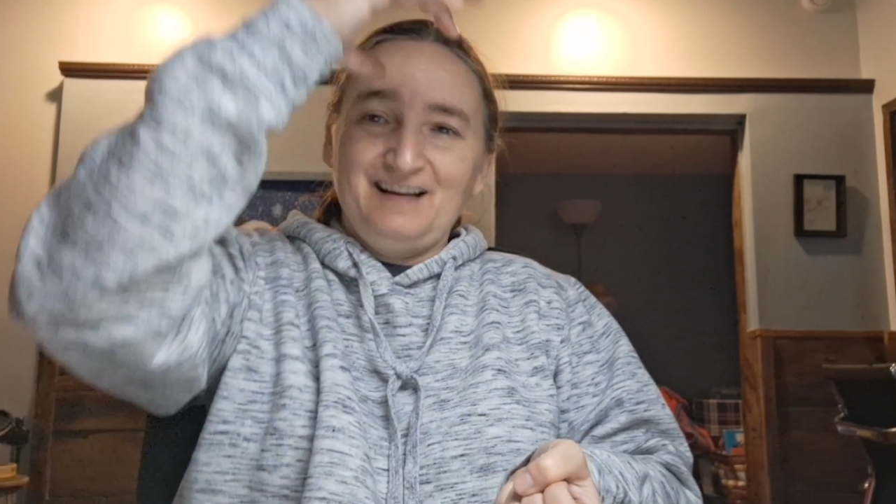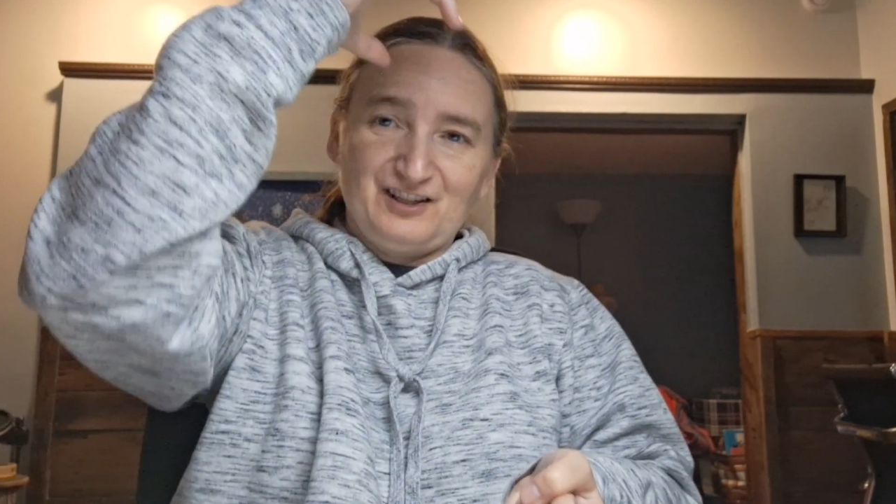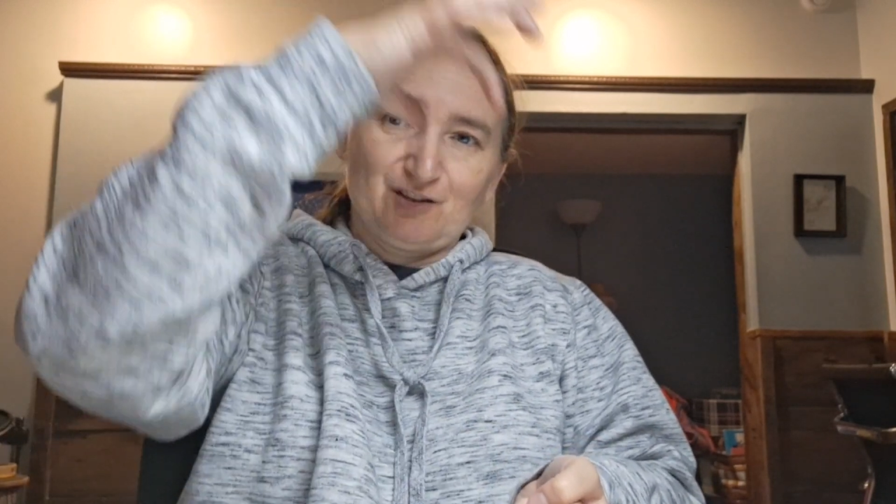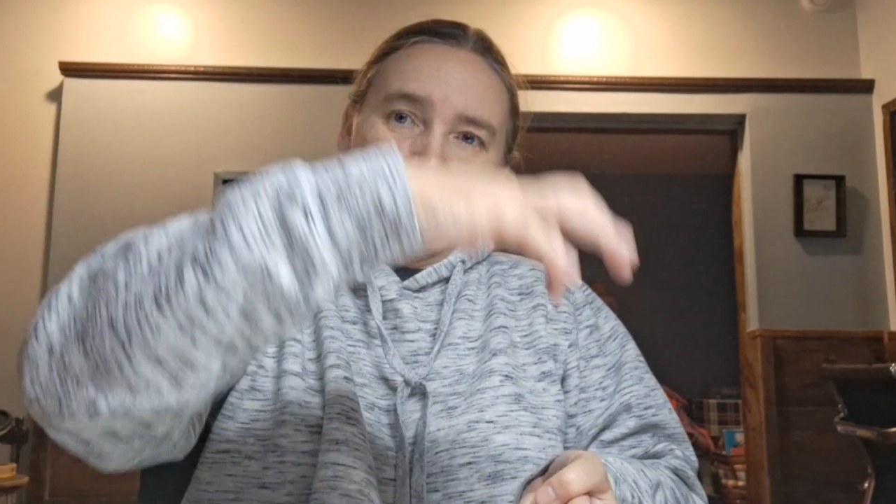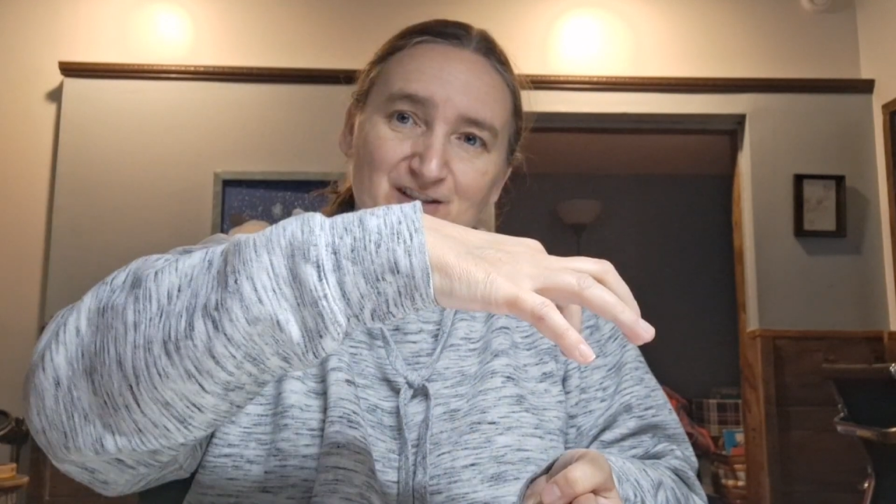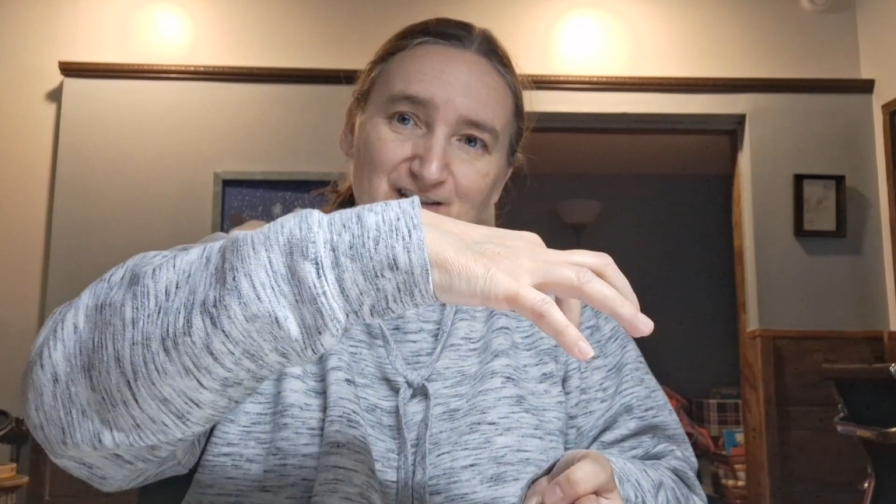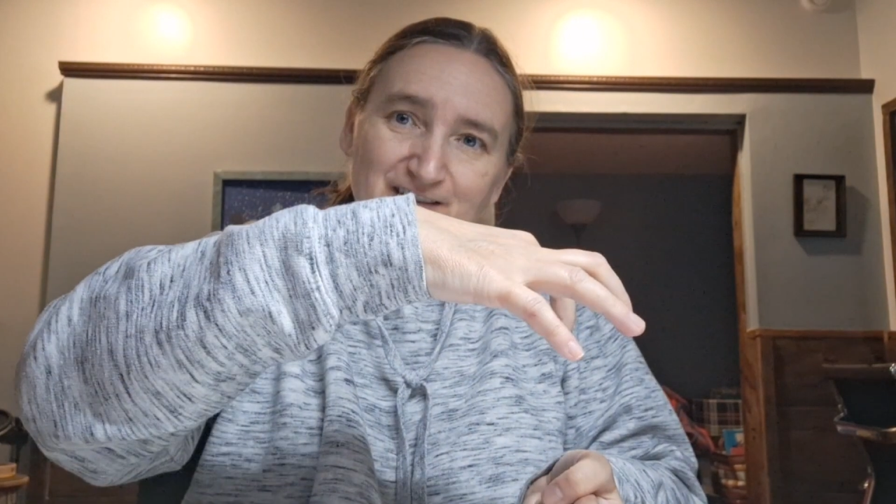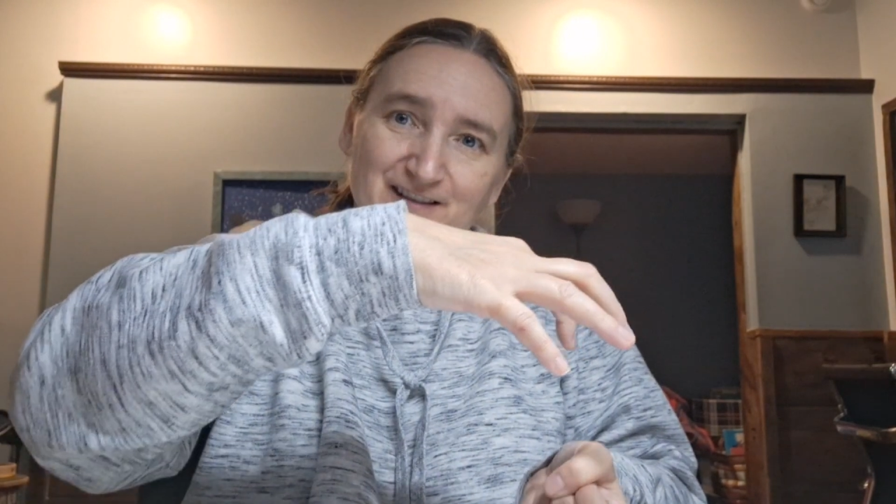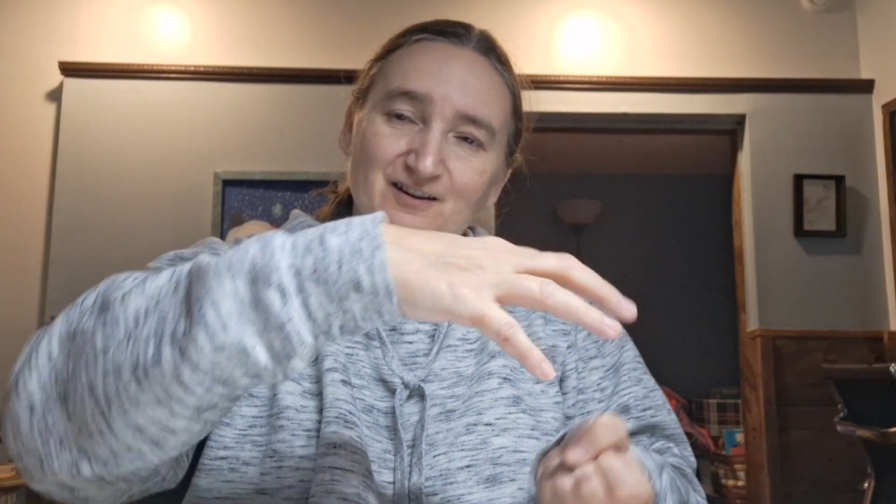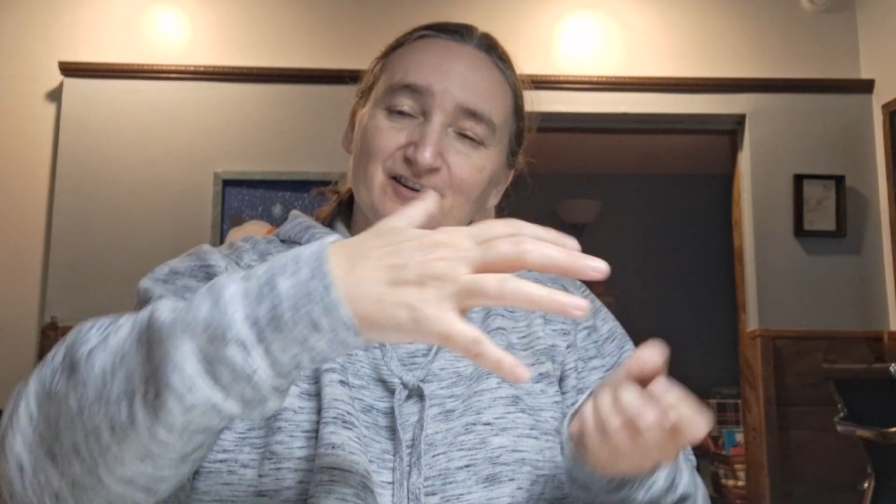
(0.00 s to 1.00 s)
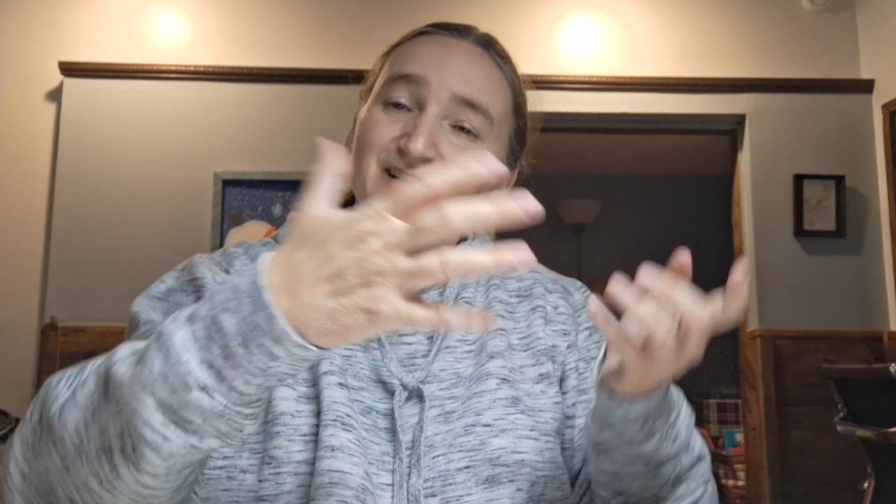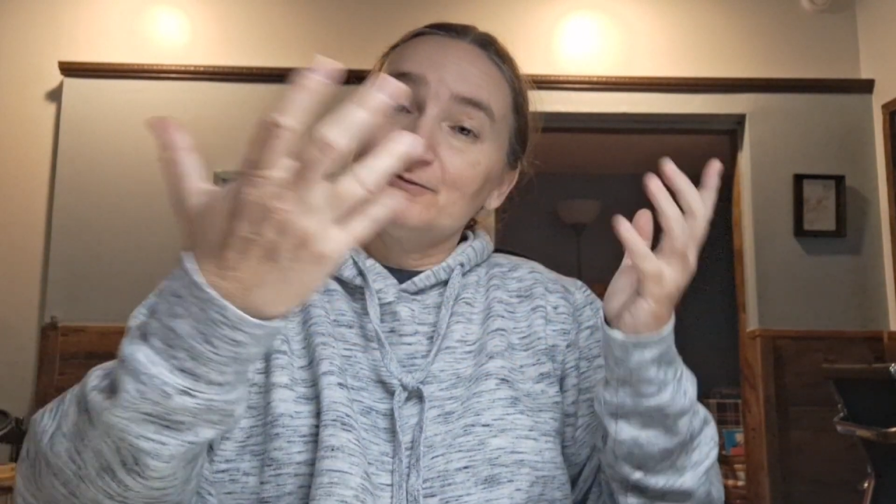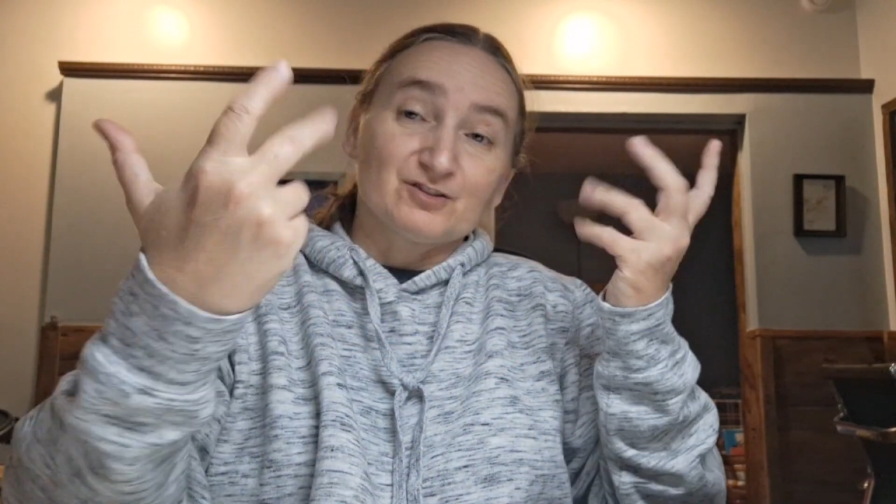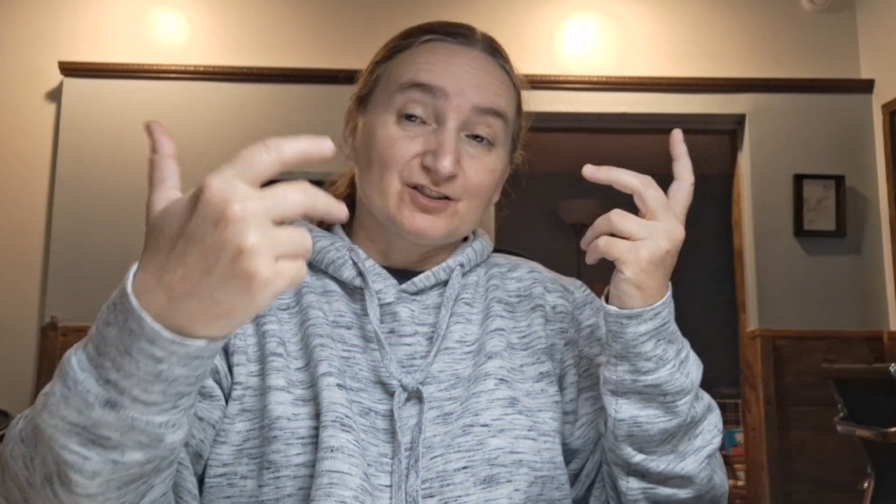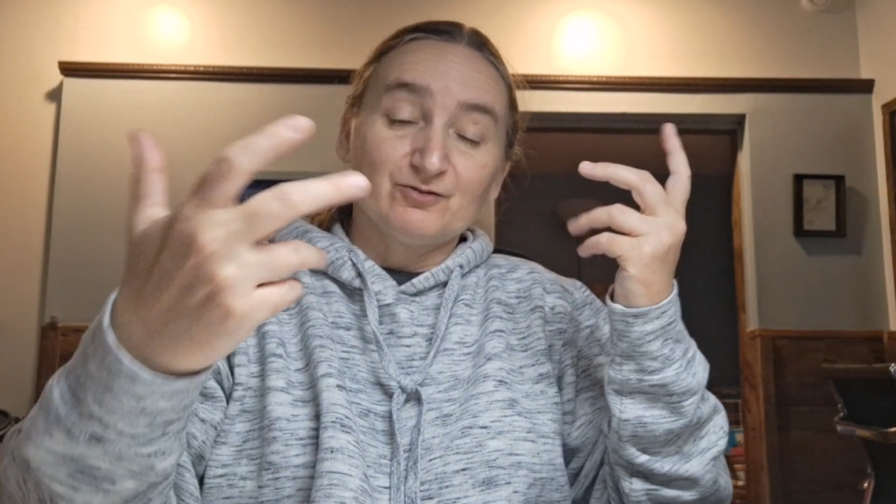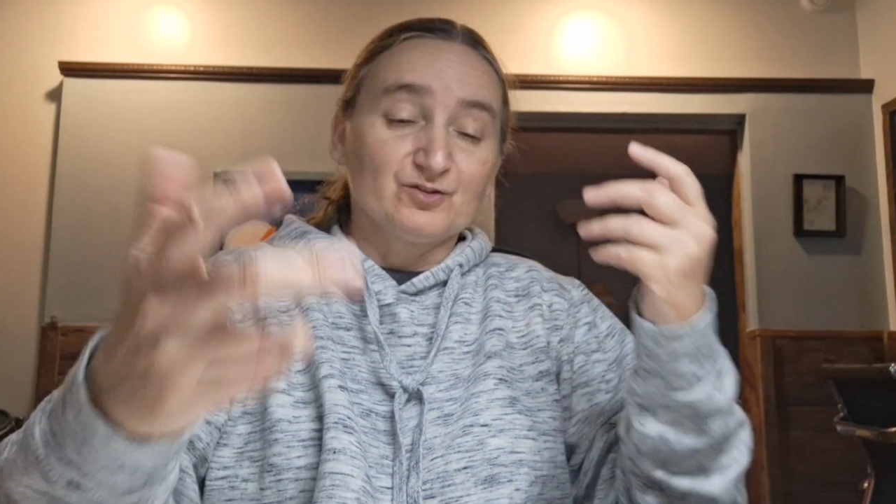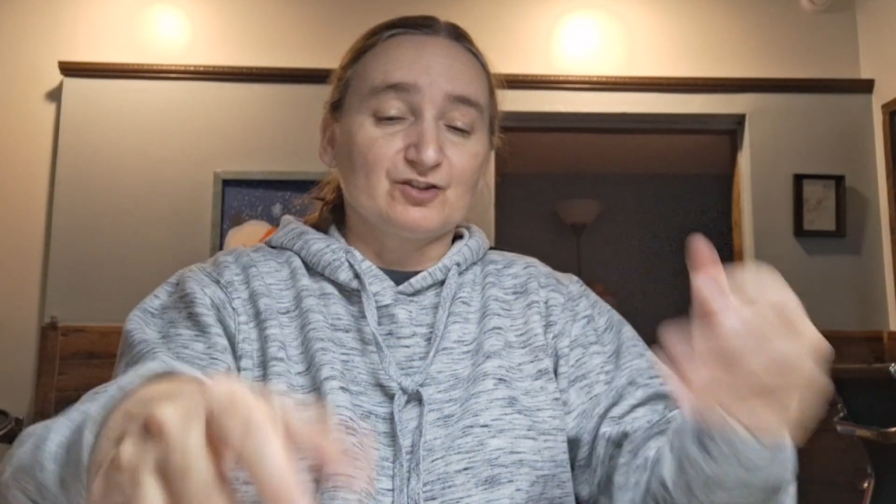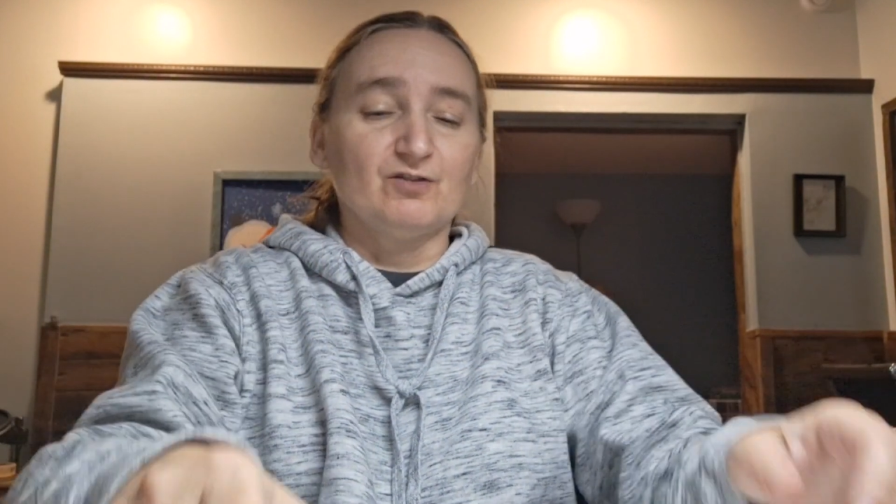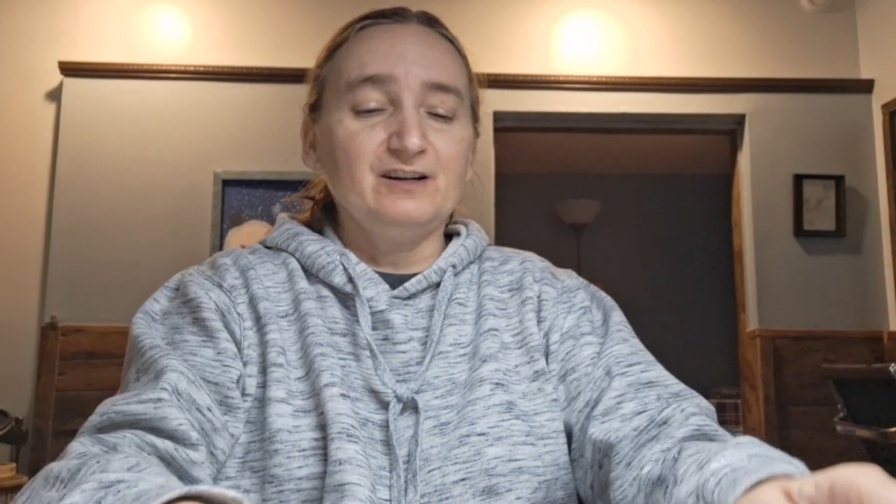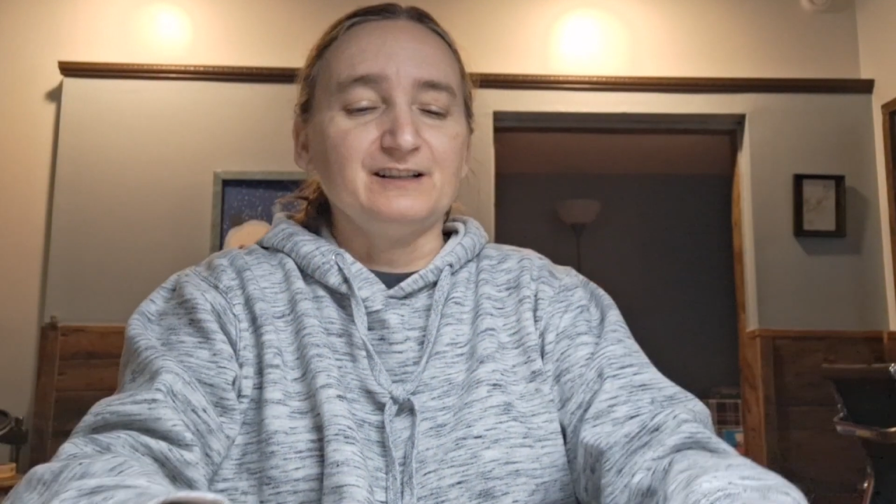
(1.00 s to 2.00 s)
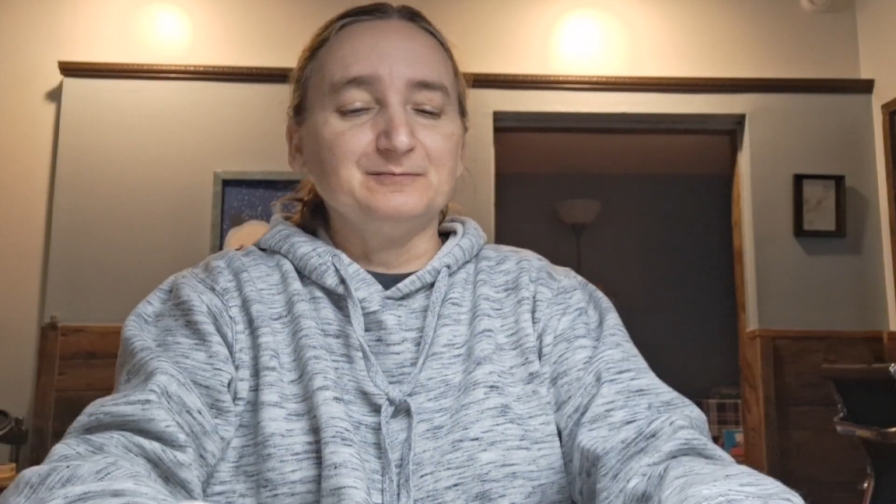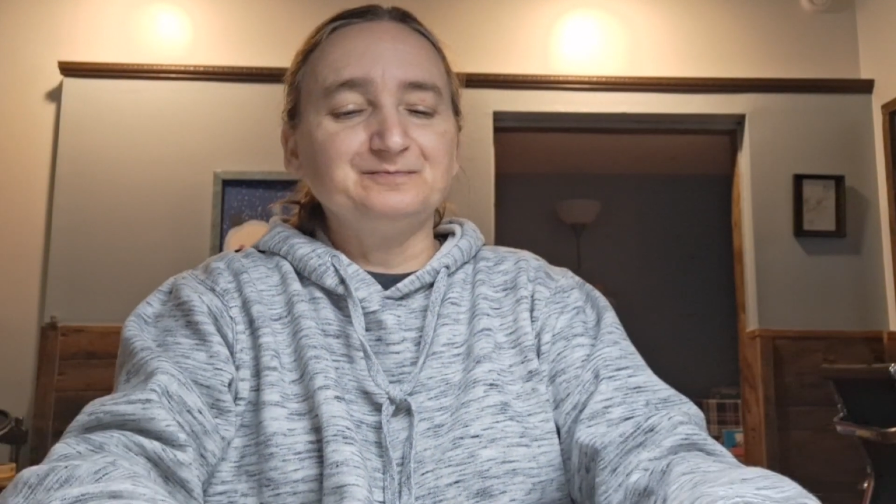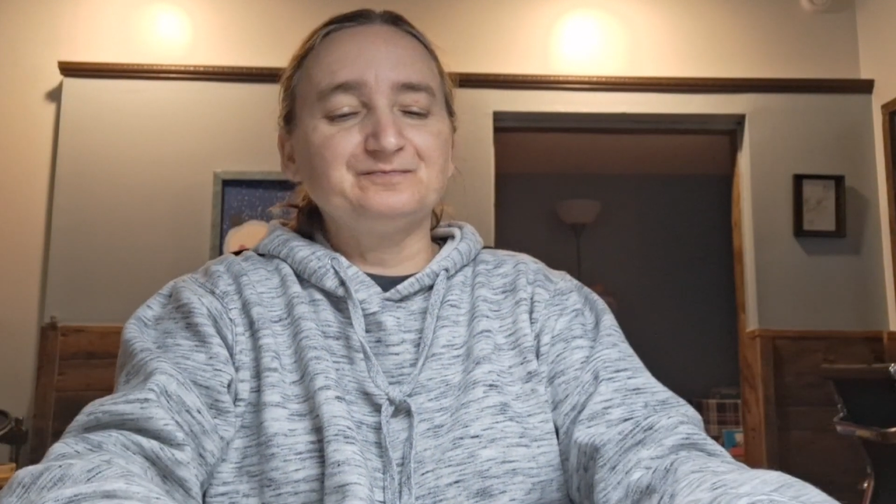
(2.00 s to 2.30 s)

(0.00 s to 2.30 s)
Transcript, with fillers: and just put a lid on it it was it was great